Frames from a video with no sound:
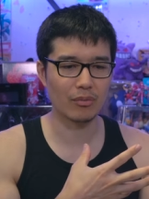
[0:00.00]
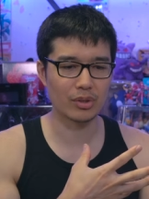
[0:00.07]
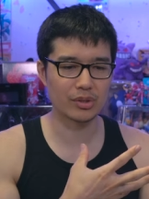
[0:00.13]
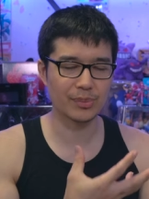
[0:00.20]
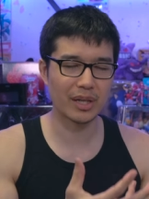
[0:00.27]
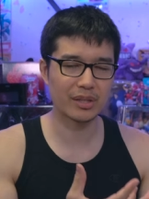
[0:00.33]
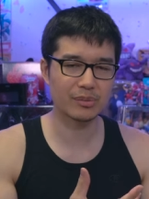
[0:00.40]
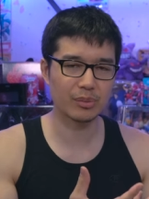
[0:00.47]

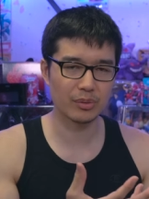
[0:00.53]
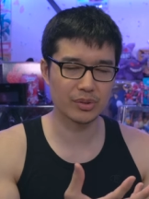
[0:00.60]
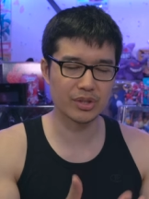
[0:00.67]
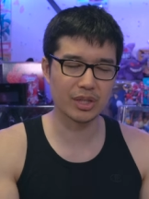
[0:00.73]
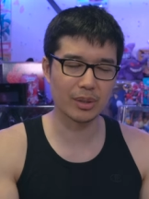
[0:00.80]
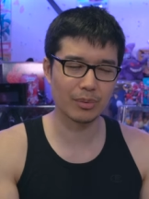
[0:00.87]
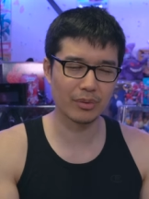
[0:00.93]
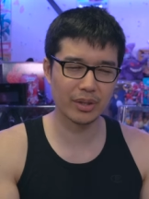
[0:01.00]
responsible
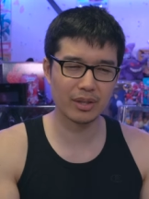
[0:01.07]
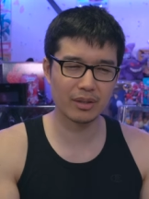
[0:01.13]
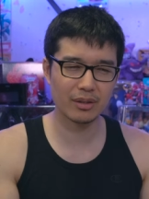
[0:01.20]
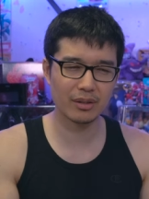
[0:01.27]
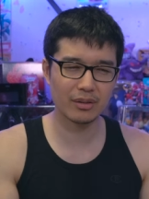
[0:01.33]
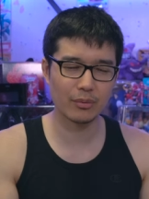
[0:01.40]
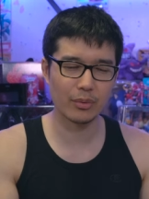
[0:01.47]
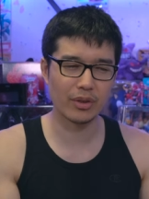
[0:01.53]

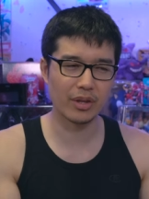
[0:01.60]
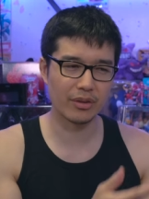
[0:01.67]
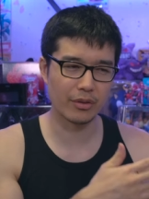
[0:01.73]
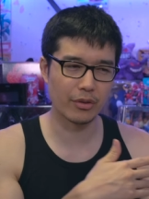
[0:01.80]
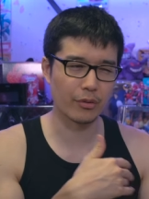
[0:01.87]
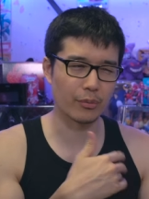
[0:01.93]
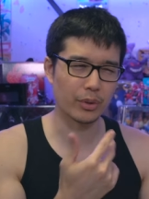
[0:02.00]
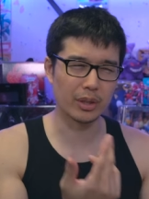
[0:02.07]
sibling within
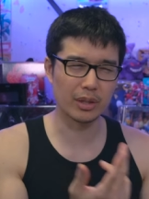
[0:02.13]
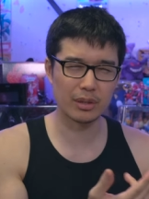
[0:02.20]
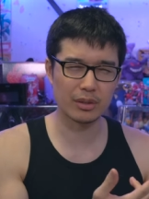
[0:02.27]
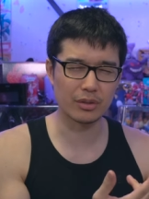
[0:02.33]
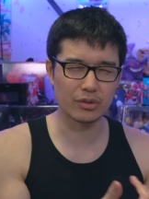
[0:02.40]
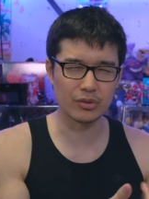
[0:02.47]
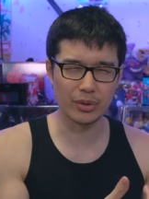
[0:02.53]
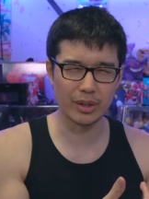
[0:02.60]
three
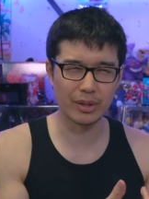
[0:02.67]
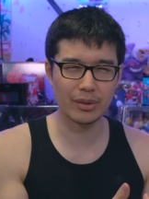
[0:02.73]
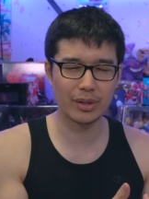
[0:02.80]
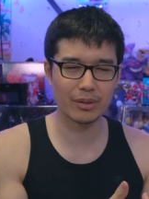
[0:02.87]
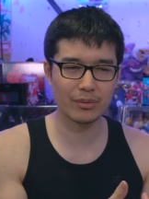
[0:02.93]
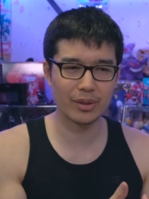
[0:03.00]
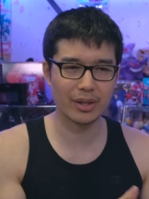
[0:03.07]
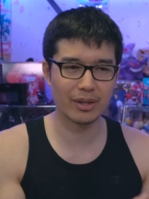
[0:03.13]
the trio
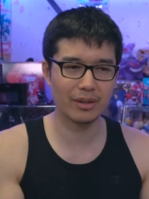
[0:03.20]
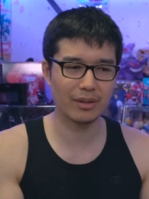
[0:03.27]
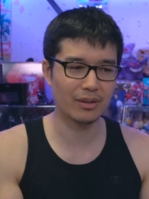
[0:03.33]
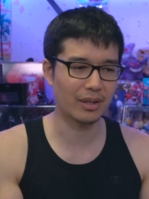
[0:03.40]
anyway,